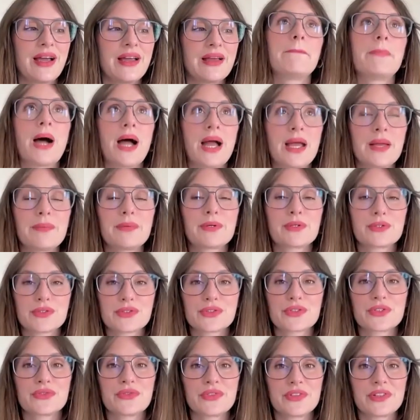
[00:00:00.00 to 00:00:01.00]
My
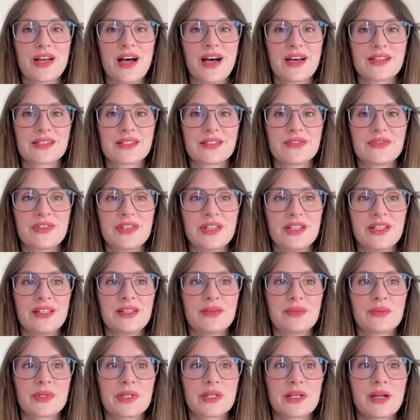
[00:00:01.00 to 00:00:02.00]
personal
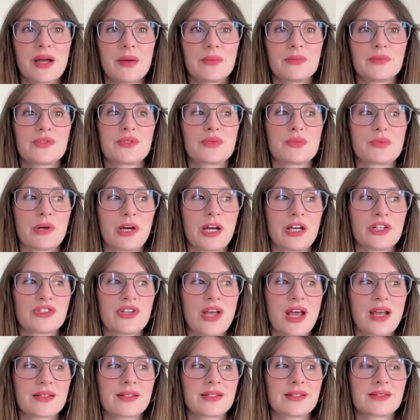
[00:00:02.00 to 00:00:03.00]
philosophy when it comes to
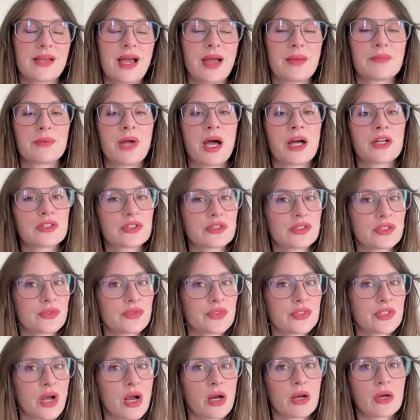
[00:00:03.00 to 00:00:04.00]
projects is I'm not just a
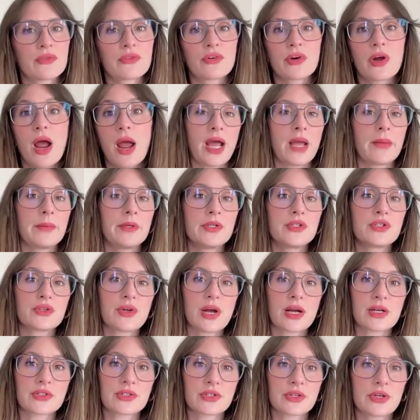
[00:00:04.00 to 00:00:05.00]
photographer, I'm a
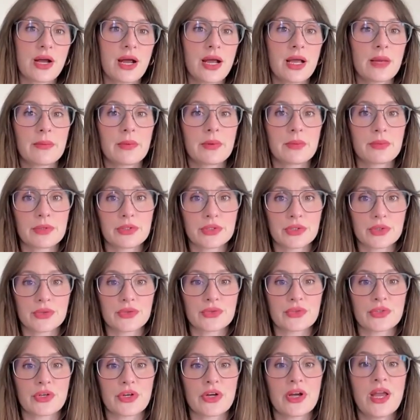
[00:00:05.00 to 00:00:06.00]
director, I'm a
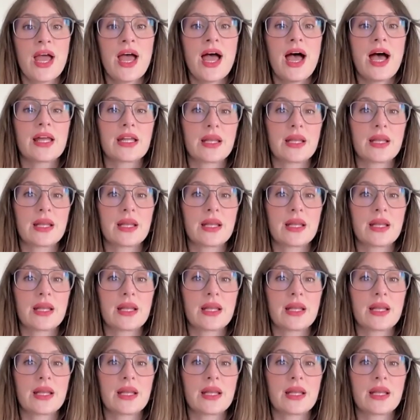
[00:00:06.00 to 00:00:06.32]
producer,